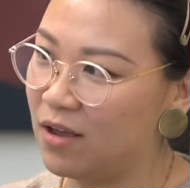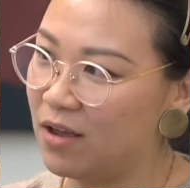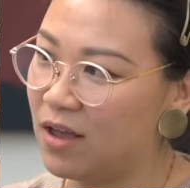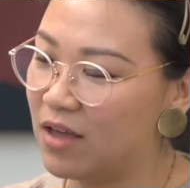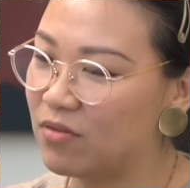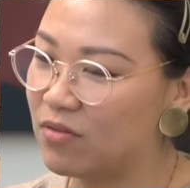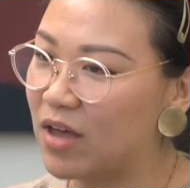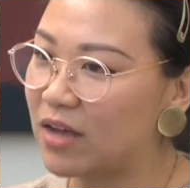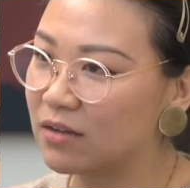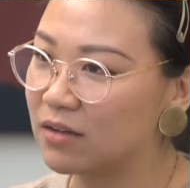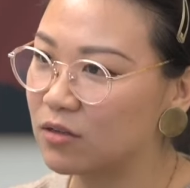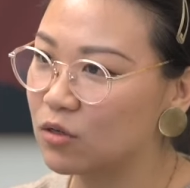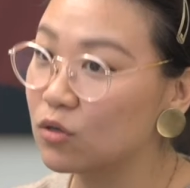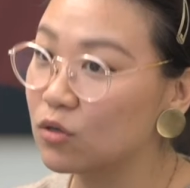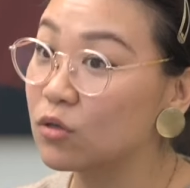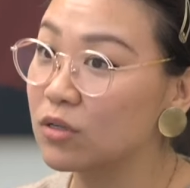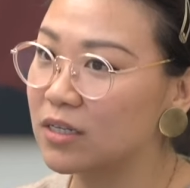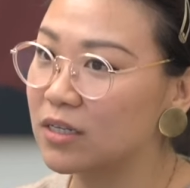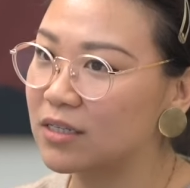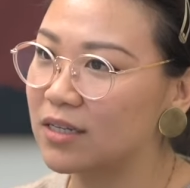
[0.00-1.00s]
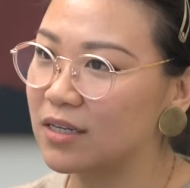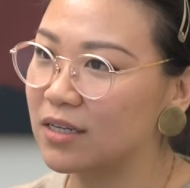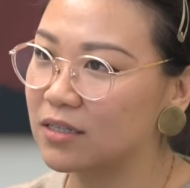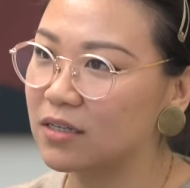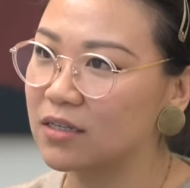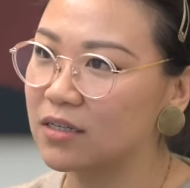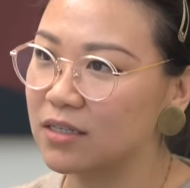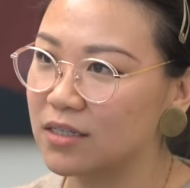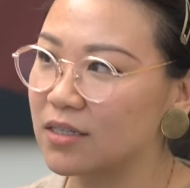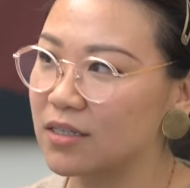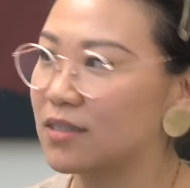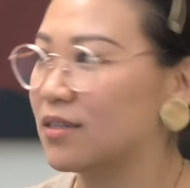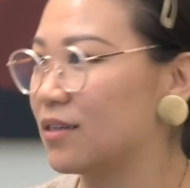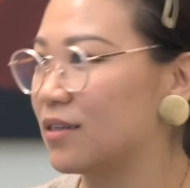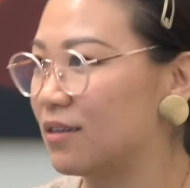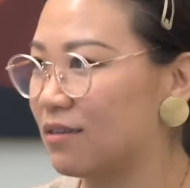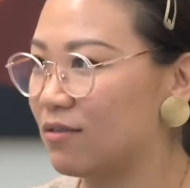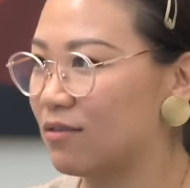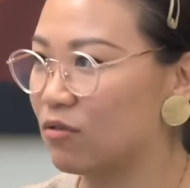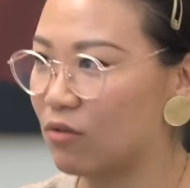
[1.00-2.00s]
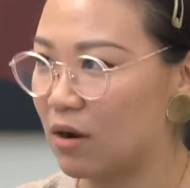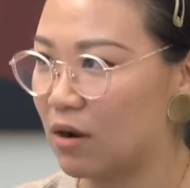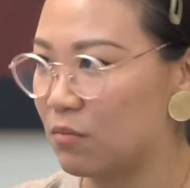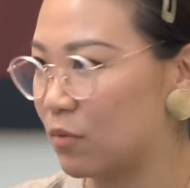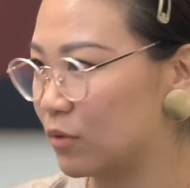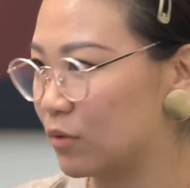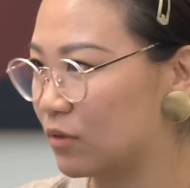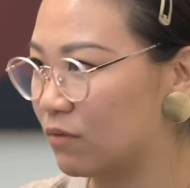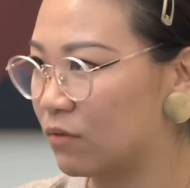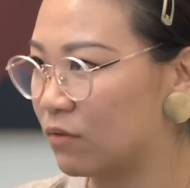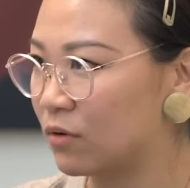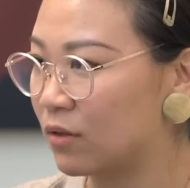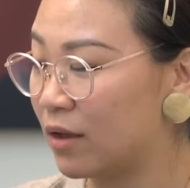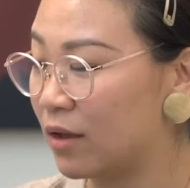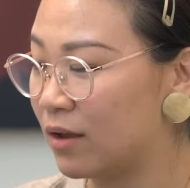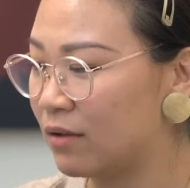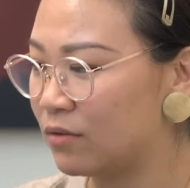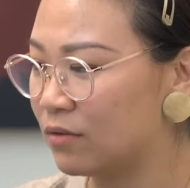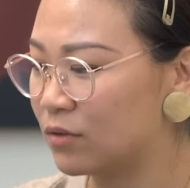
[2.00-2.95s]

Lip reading: And that usually stays consistent throughout most of your life.